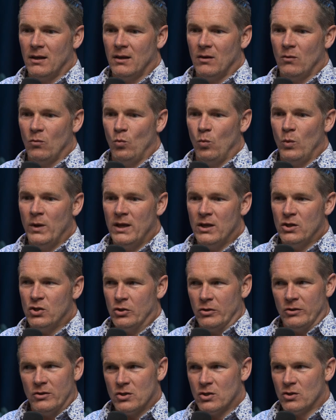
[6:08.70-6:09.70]
we
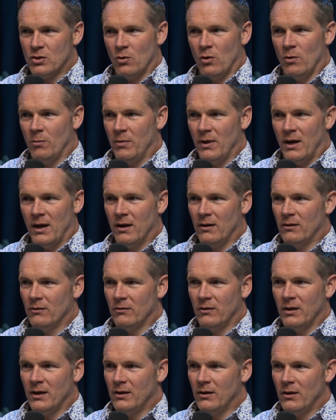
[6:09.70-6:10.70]
should stop that
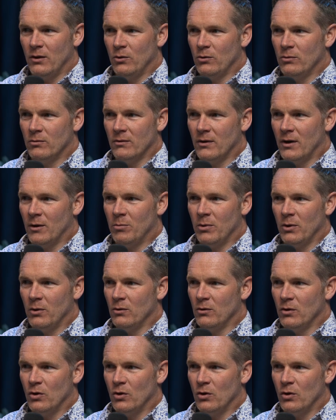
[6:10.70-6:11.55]
right now about